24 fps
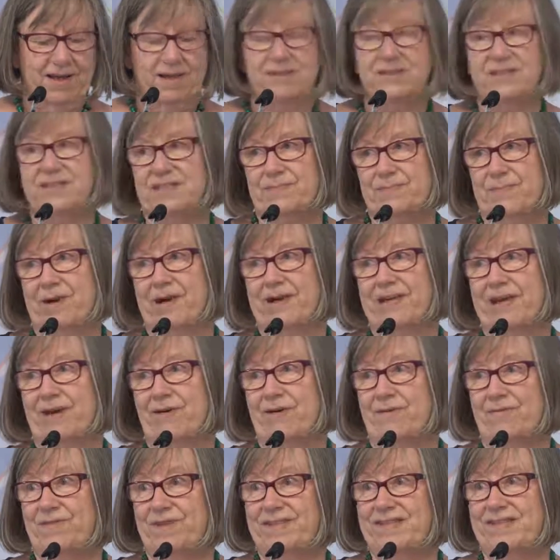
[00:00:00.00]
despite our
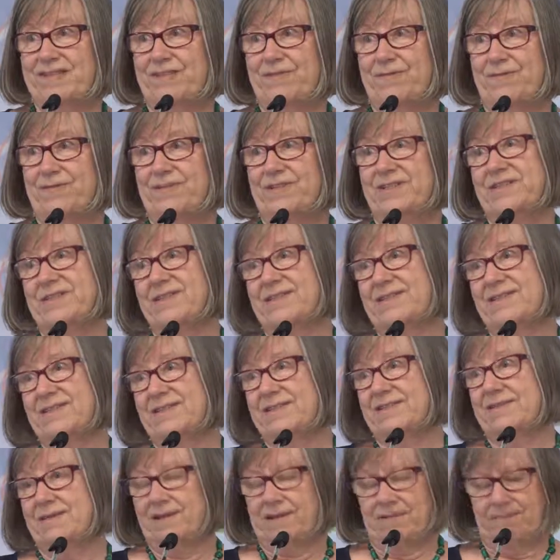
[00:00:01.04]
obvious
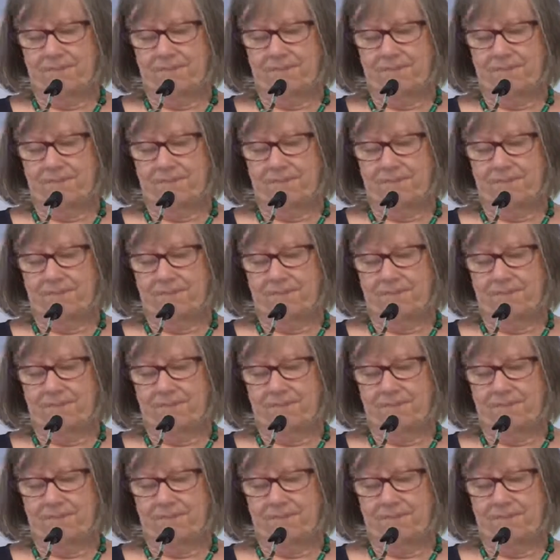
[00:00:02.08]
differences,